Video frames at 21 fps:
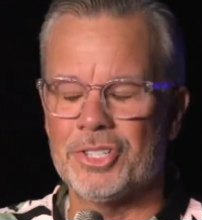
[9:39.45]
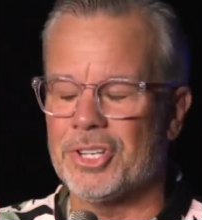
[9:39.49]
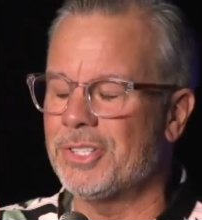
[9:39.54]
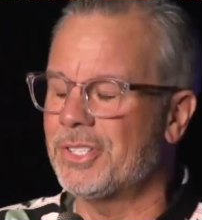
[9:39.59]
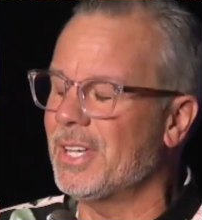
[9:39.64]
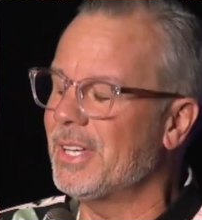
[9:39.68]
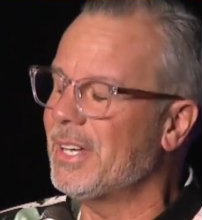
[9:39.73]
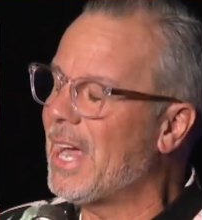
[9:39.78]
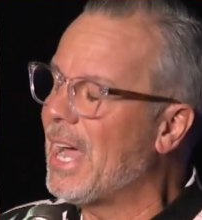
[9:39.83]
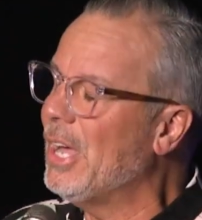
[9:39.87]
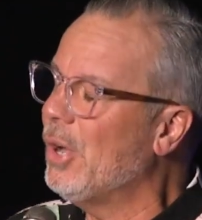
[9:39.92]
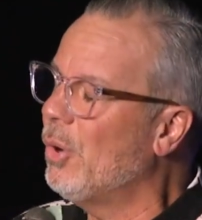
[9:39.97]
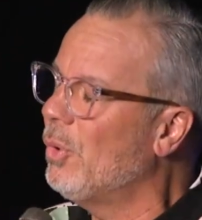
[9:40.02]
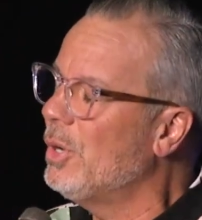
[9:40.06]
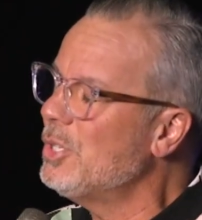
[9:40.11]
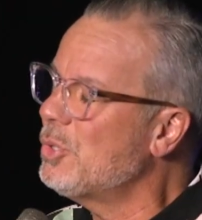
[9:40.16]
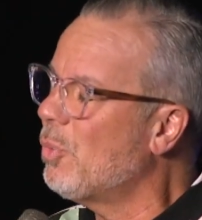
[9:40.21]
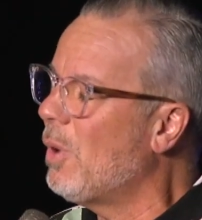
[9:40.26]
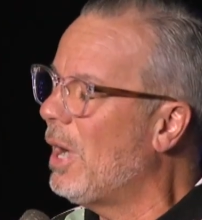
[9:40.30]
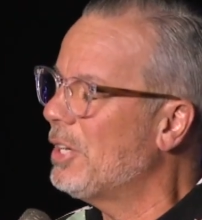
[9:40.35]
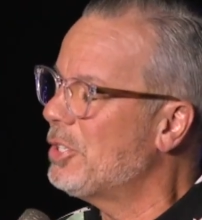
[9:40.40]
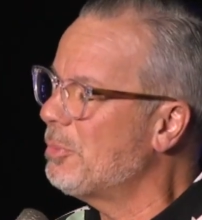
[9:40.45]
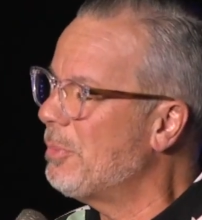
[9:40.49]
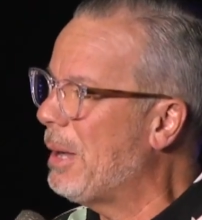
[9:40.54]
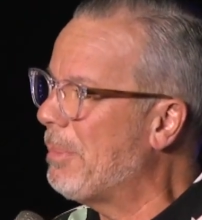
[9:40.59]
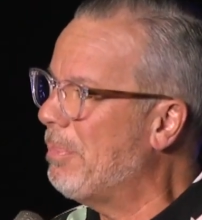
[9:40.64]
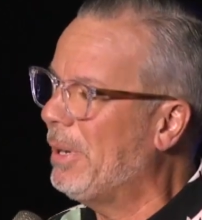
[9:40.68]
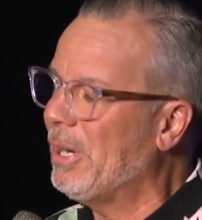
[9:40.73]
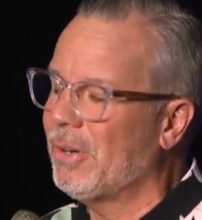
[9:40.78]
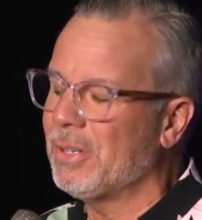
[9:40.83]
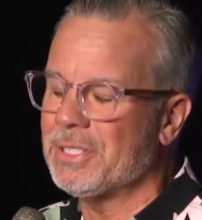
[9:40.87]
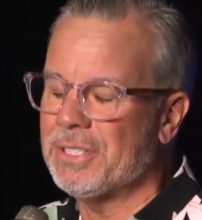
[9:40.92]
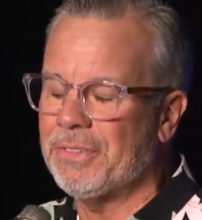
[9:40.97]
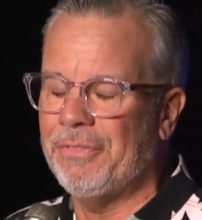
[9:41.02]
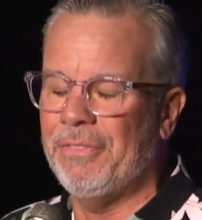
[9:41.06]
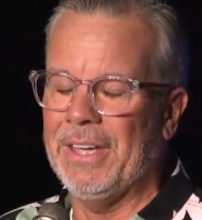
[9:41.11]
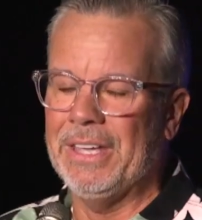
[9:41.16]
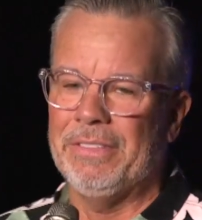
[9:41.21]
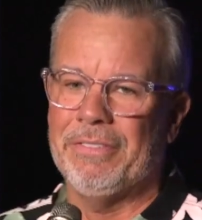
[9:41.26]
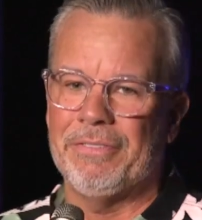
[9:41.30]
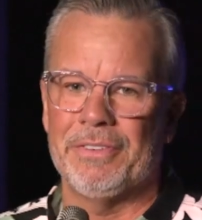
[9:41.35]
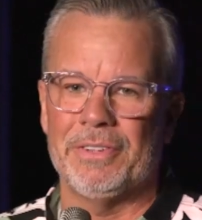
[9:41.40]
And she said, I always watched my parents
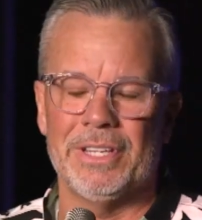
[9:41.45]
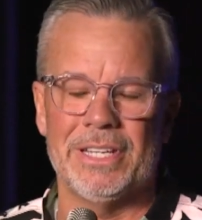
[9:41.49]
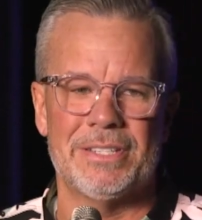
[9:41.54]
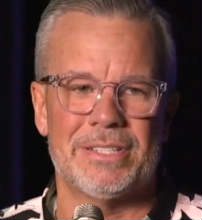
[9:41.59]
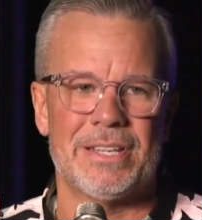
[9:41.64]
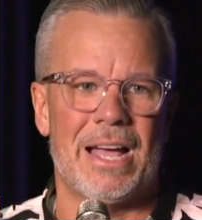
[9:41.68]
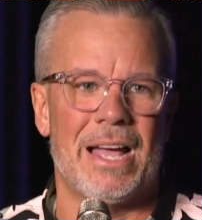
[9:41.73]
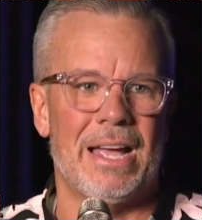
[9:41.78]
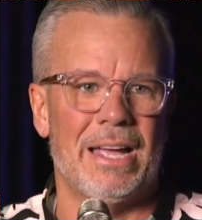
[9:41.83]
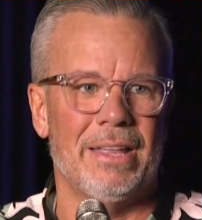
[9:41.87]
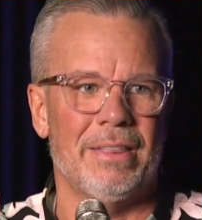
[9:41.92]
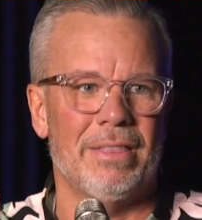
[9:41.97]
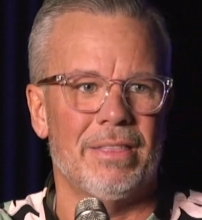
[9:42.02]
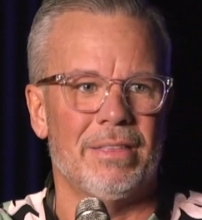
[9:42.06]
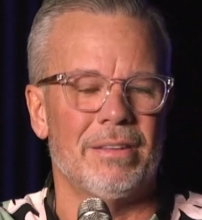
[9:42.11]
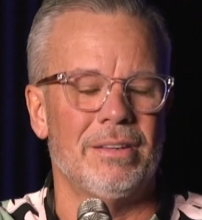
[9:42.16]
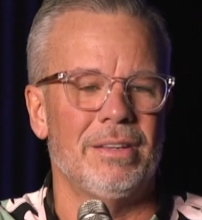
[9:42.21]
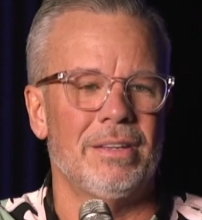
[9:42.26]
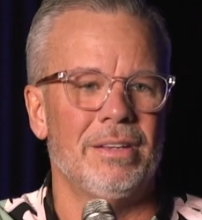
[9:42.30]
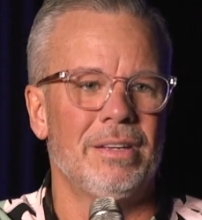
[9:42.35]
faithfully tithe.